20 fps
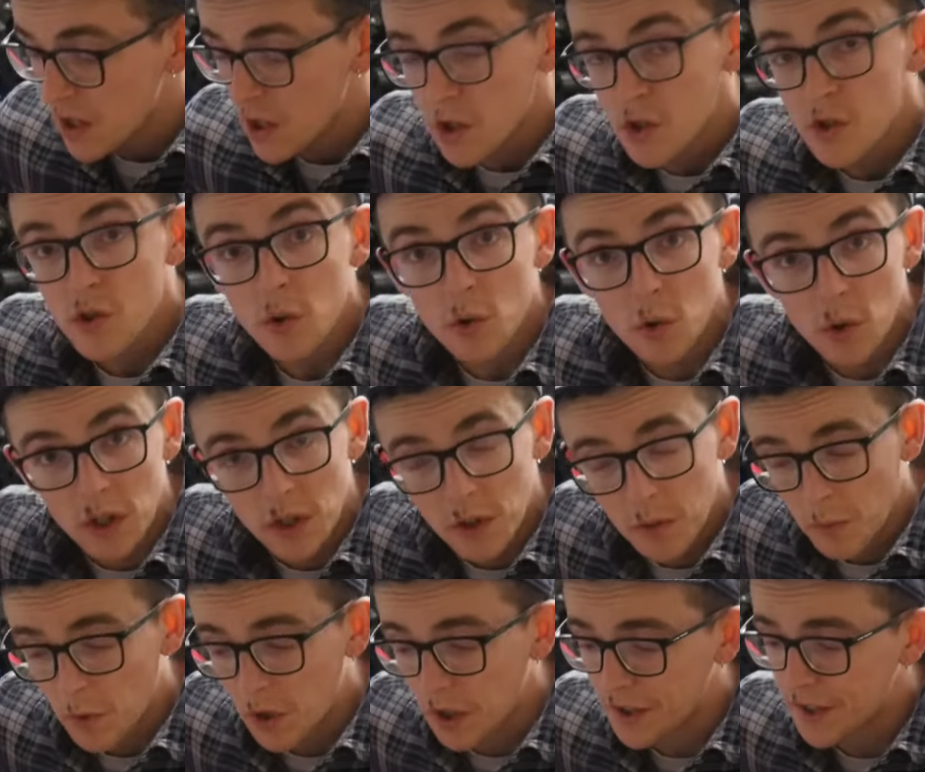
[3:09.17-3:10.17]
So
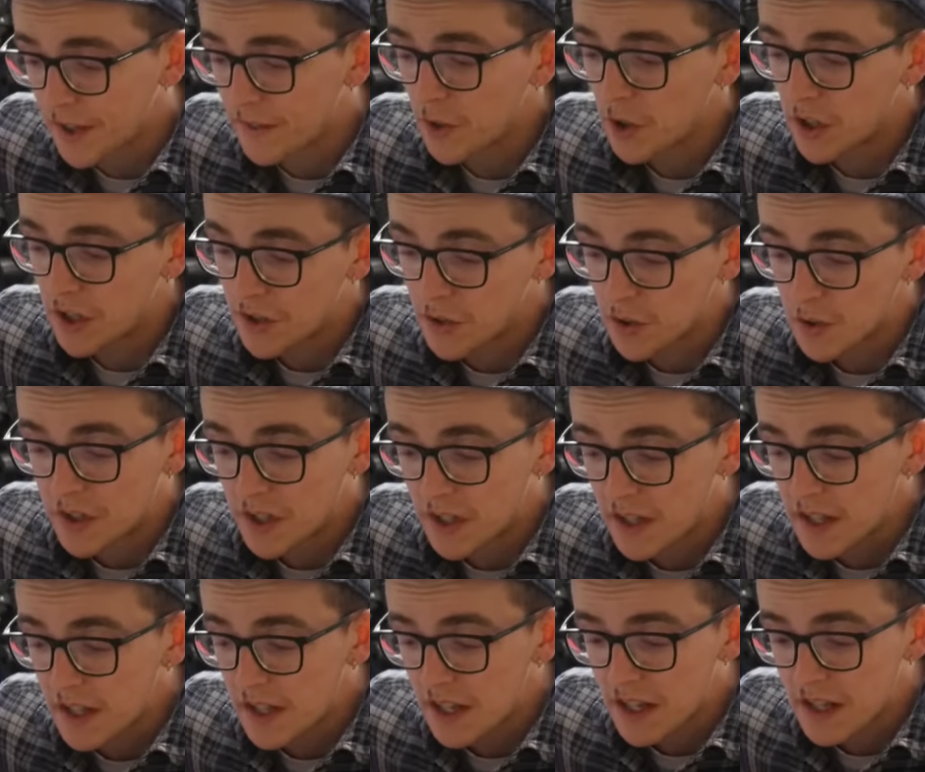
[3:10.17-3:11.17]
what I'm going to do
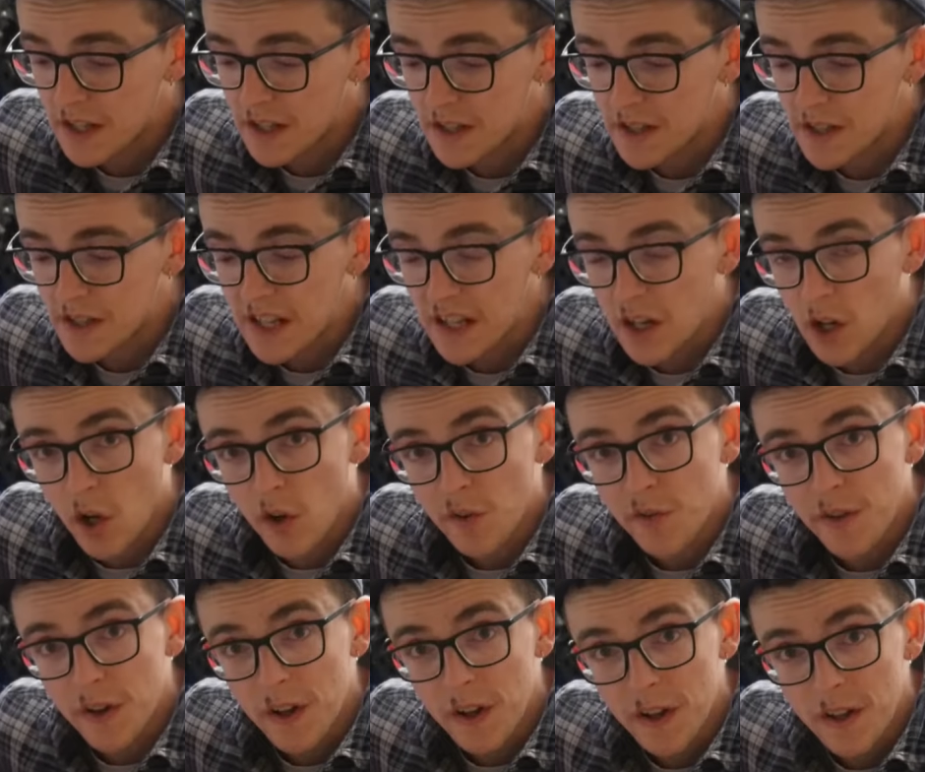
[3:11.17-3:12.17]
today is take
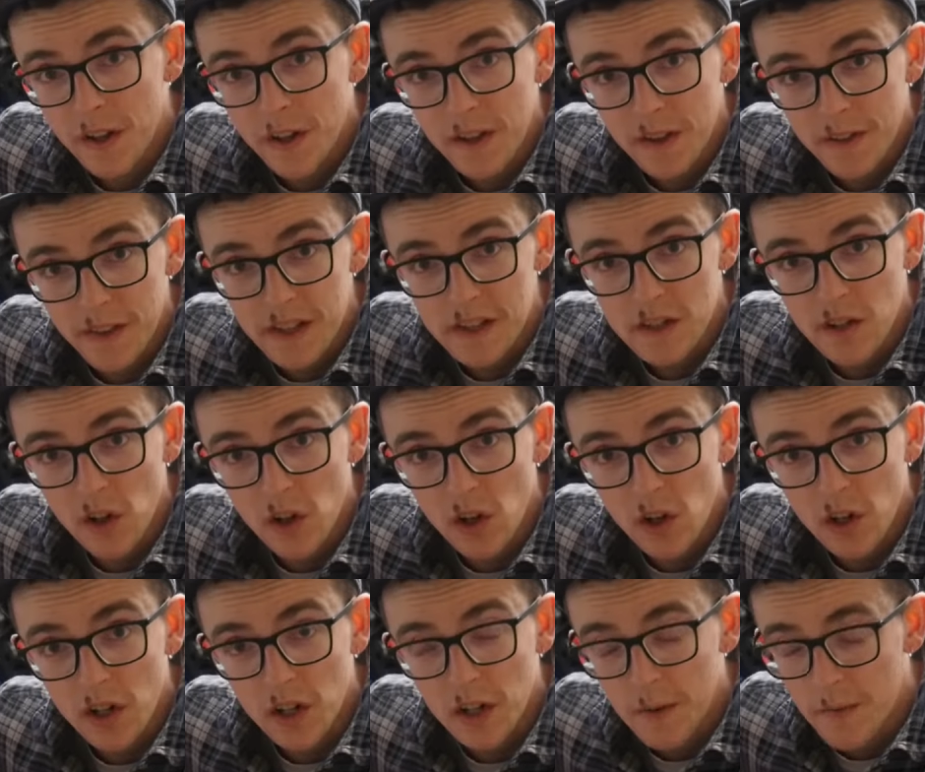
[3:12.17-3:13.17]
off this
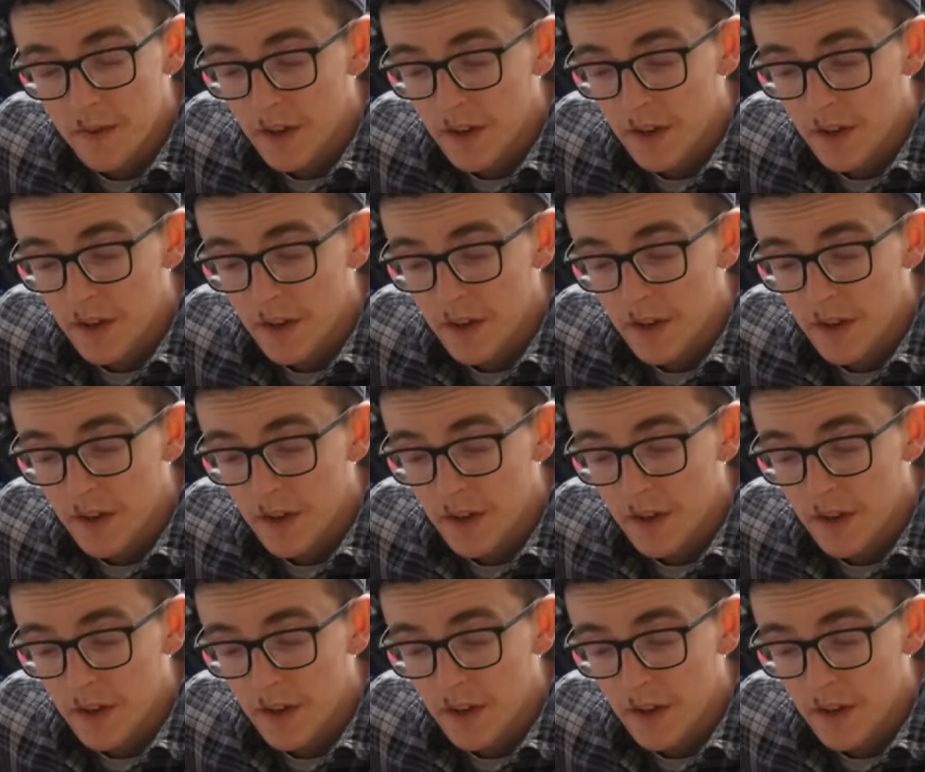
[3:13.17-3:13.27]
clock,